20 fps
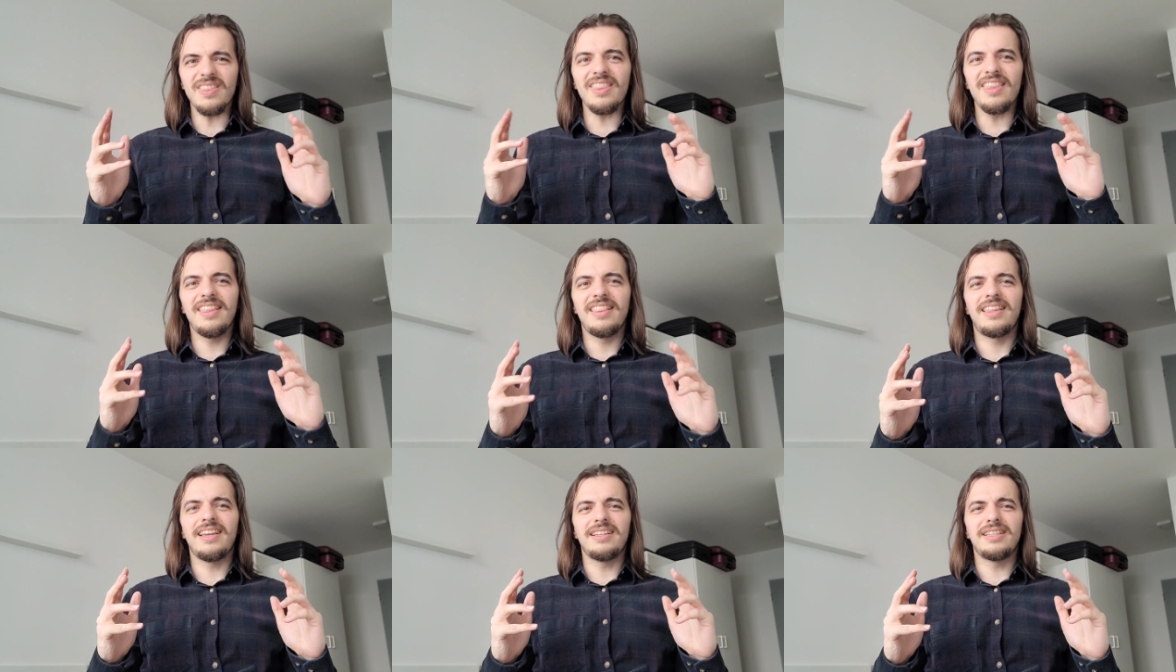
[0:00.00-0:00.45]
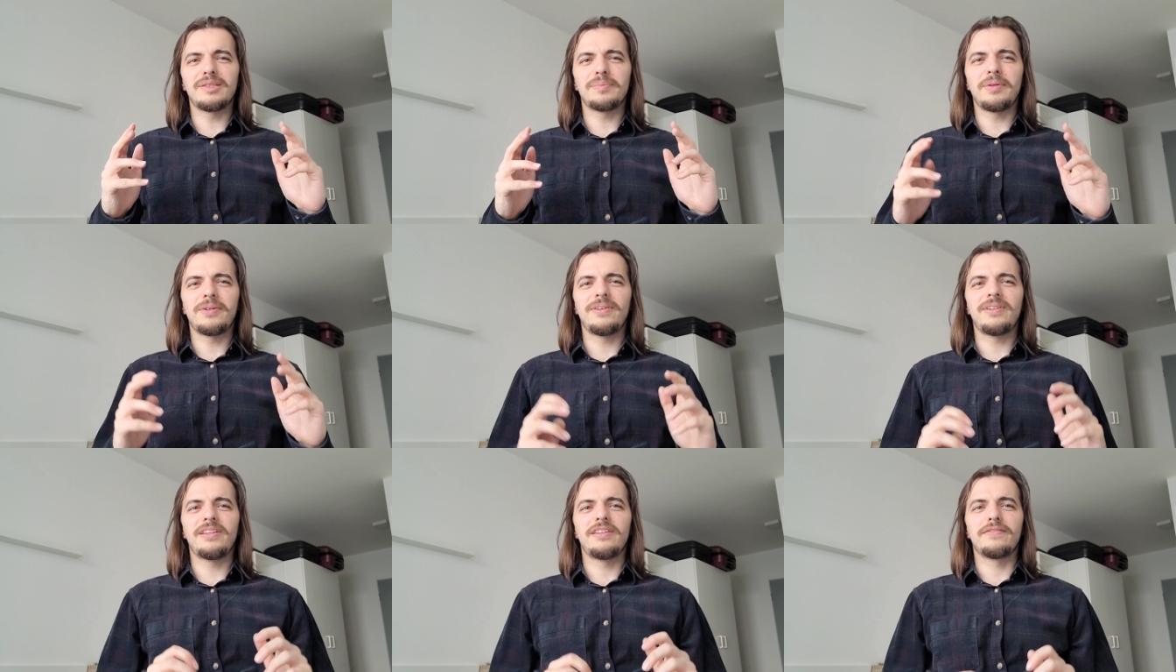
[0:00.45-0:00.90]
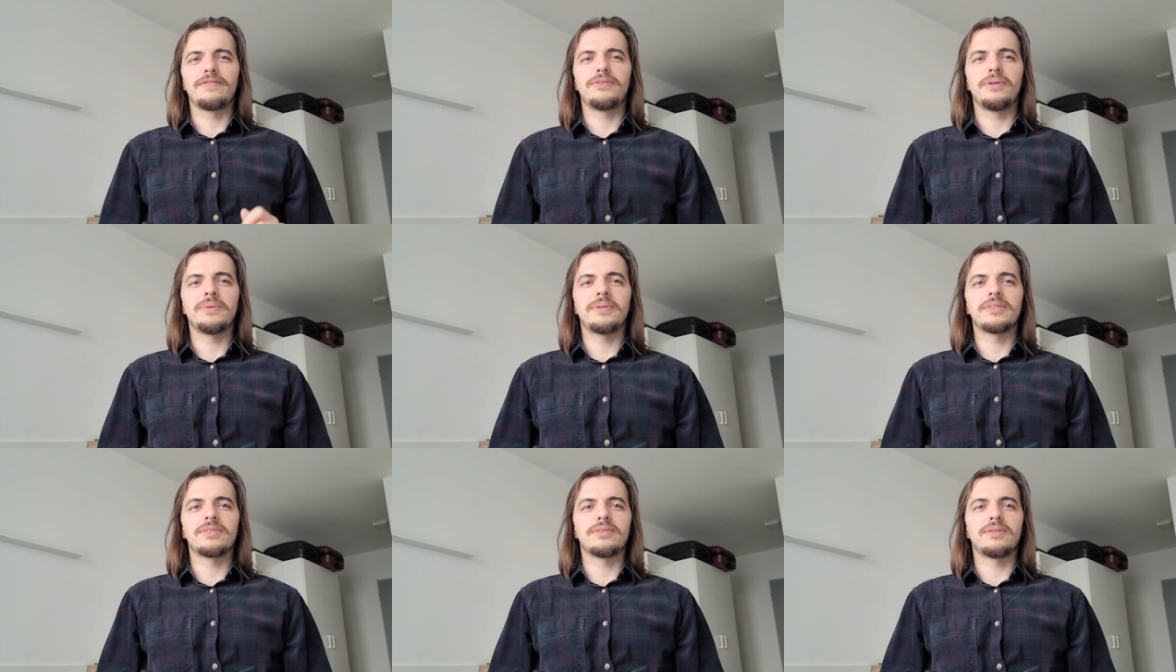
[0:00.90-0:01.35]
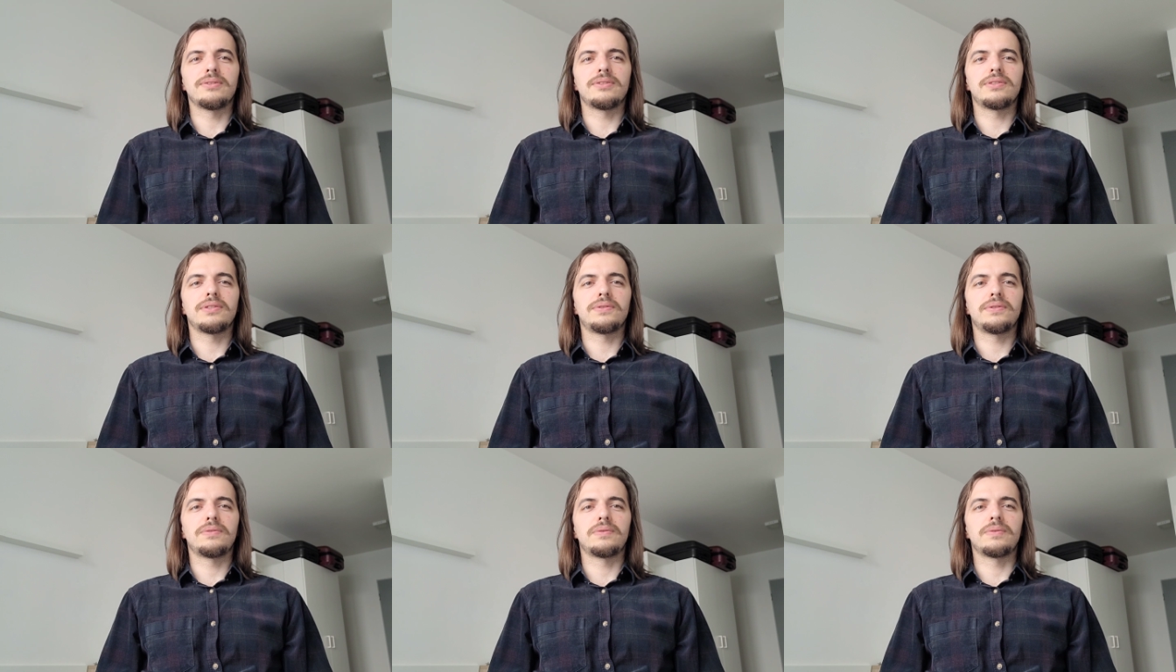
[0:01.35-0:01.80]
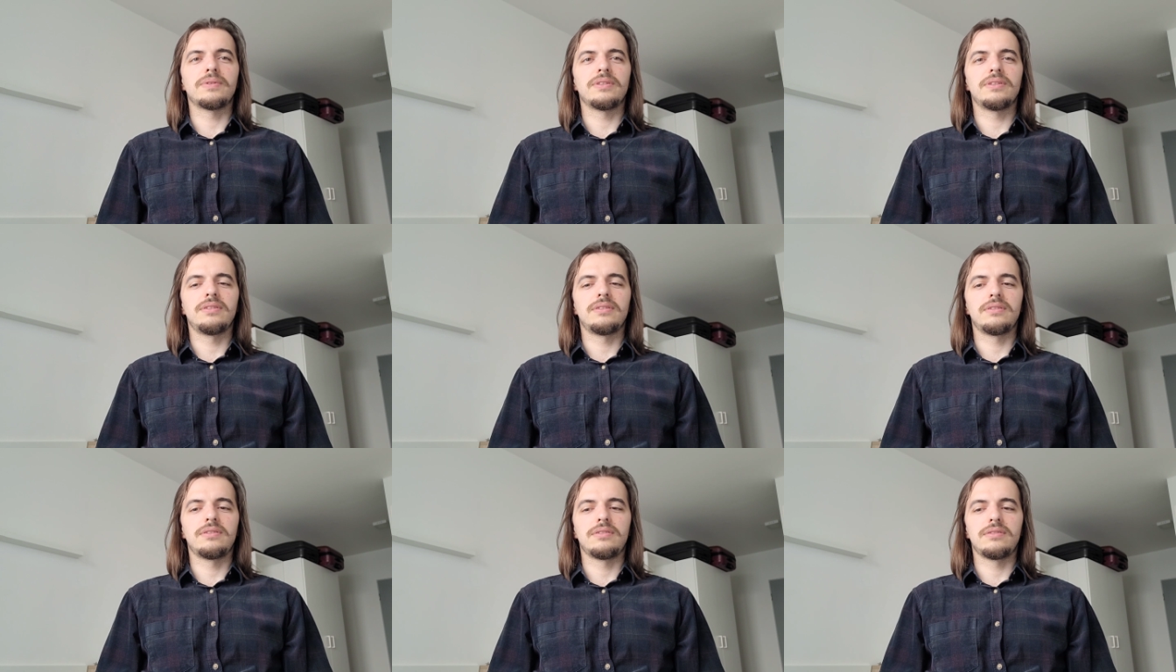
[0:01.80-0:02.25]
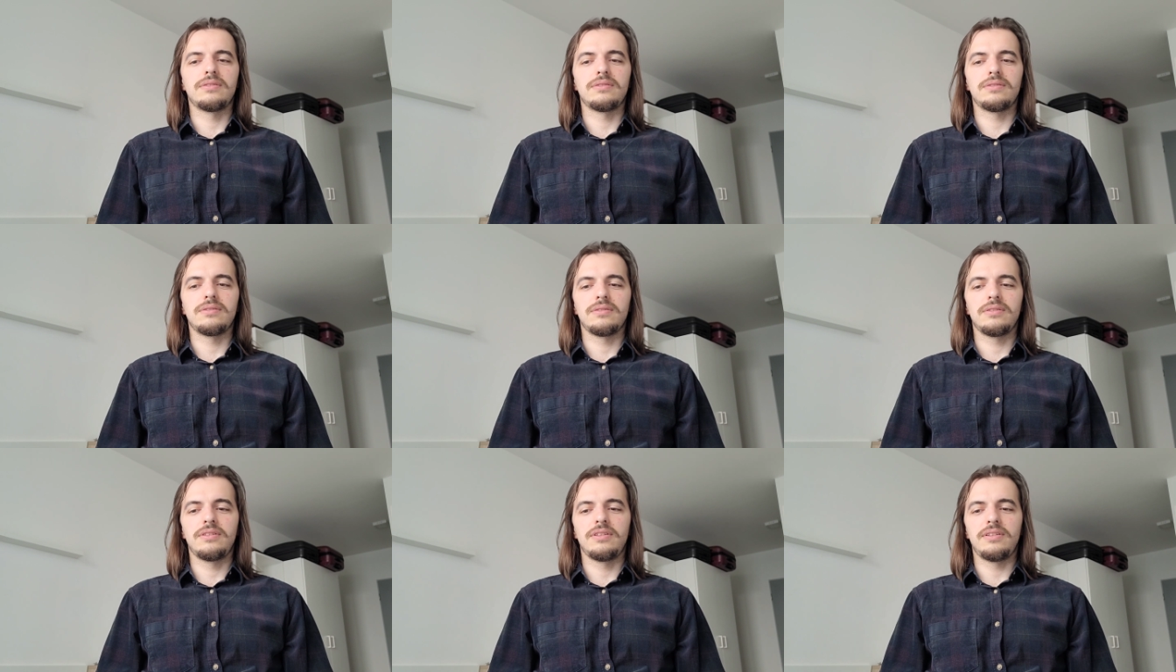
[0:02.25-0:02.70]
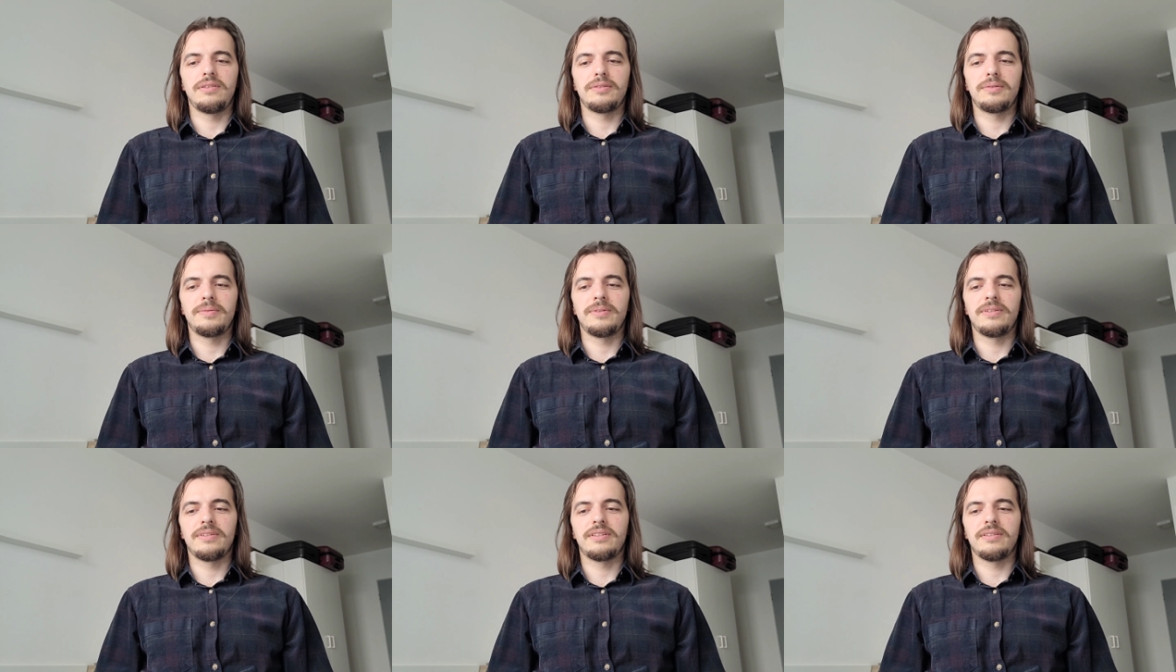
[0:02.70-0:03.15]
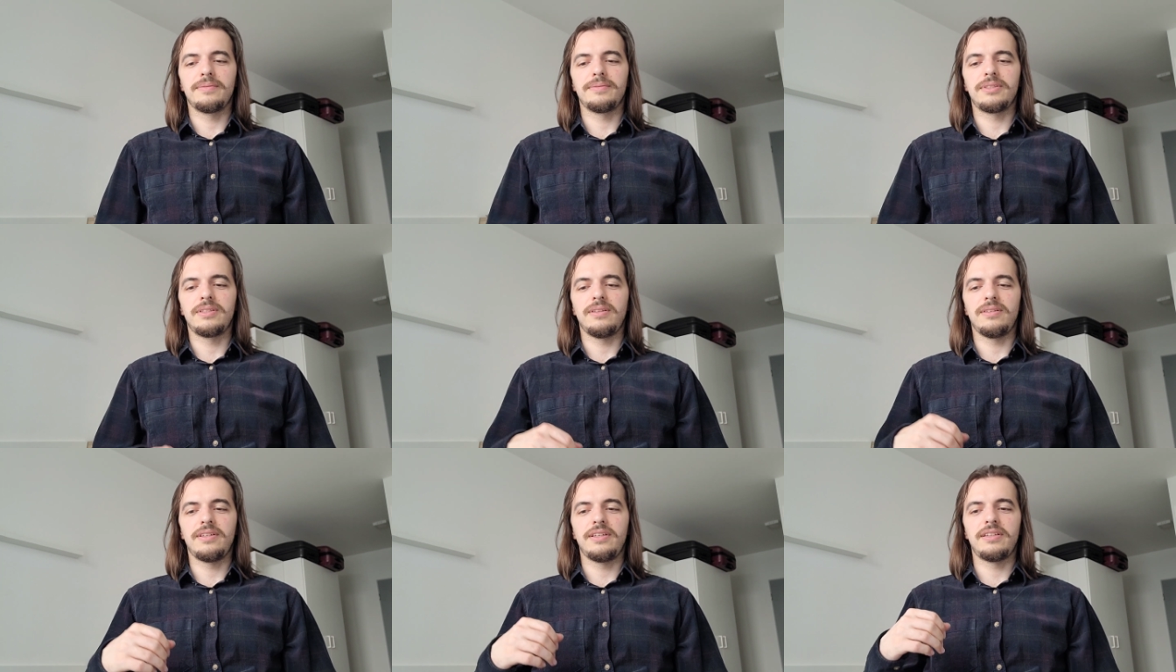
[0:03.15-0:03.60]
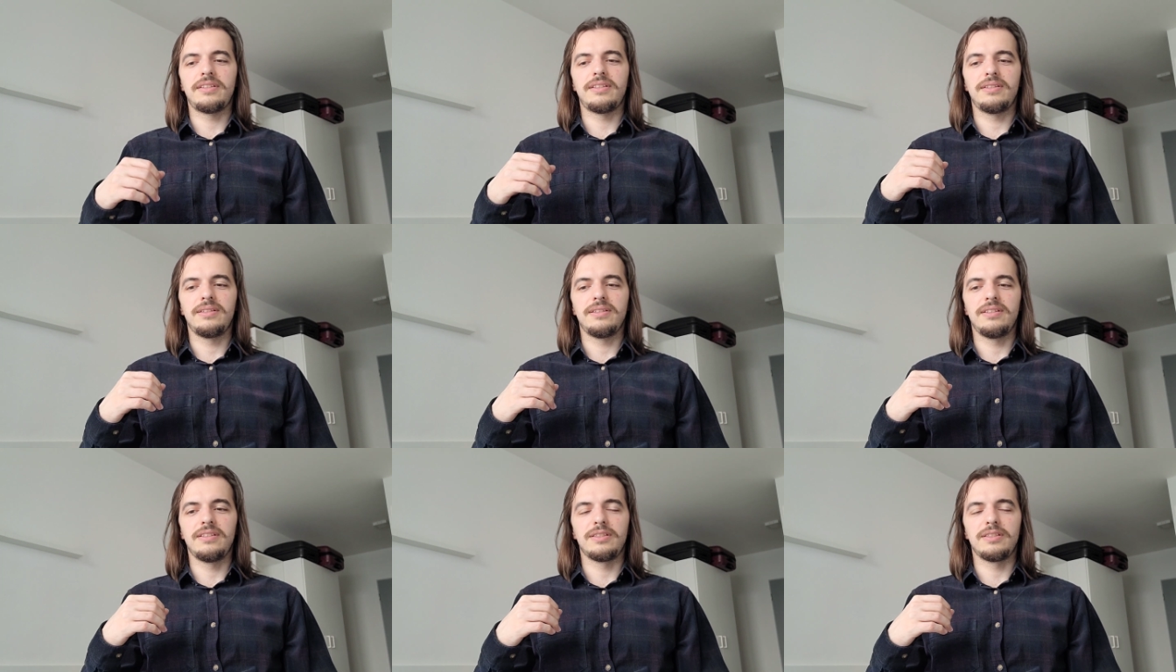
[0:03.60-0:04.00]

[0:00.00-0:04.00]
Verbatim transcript: that disparity in focus also uh, where comes to light,